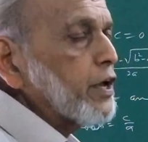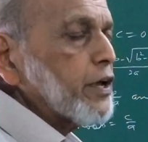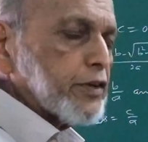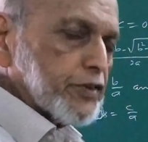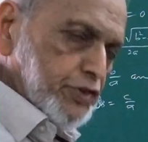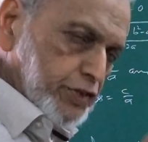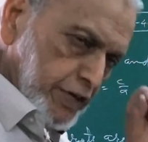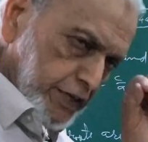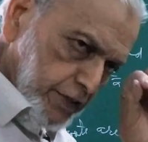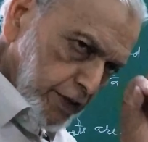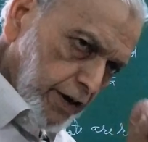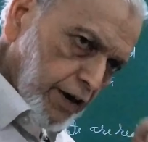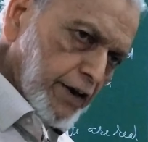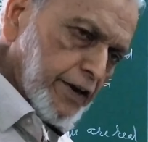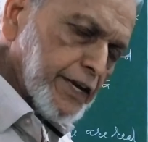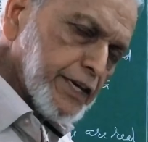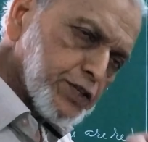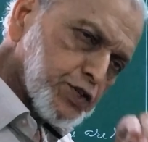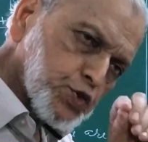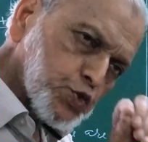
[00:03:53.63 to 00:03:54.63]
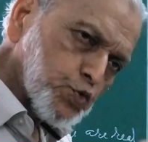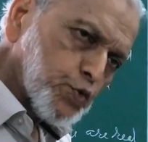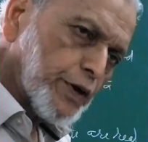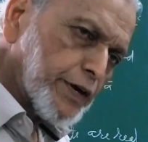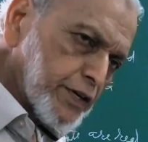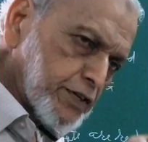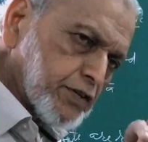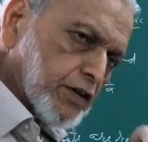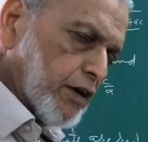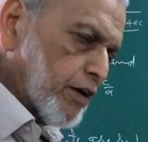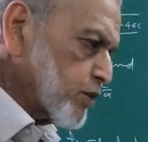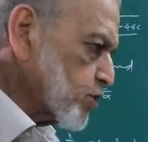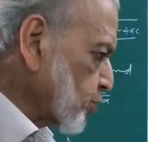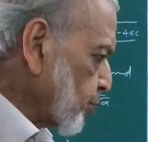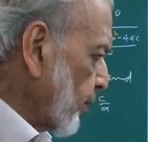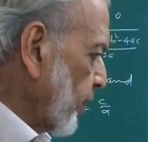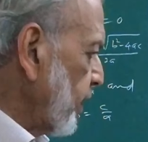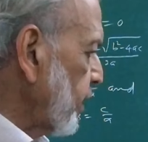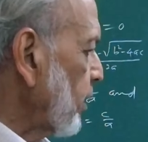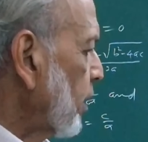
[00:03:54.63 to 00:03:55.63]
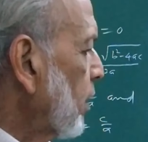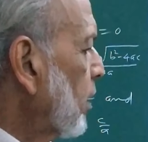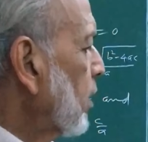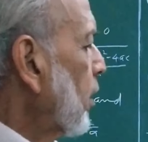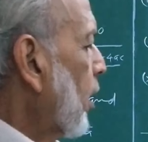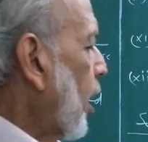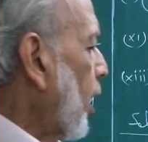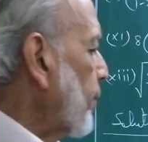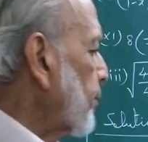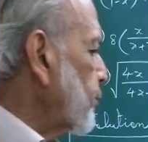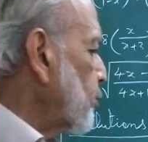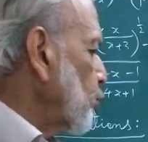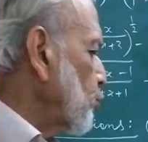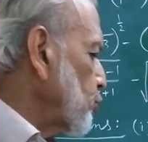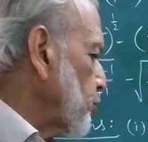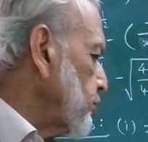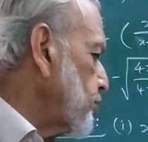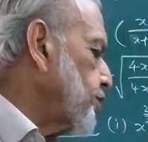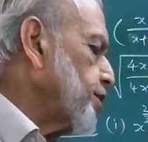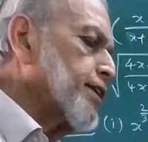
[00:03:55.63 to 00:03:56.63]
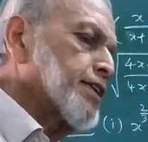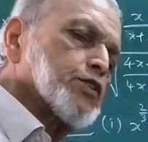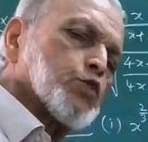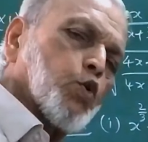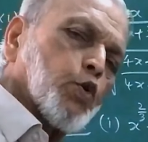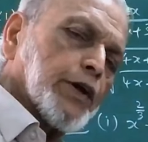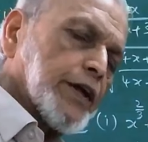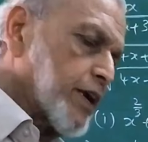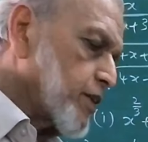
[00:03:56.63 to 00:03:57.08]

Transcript: Generally, students ask me, up to this it is okay